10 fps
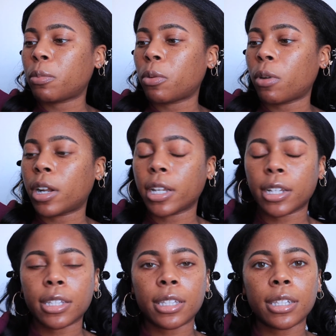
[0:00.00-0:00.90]

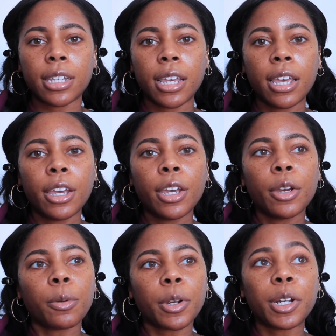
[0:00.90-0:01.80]
products
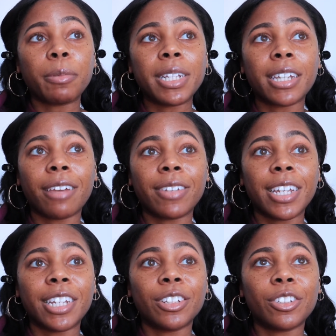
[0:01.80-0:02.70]
we're gonna be diving
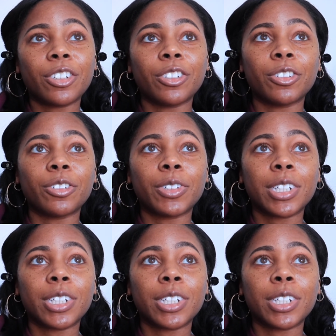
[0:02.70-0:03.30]
into.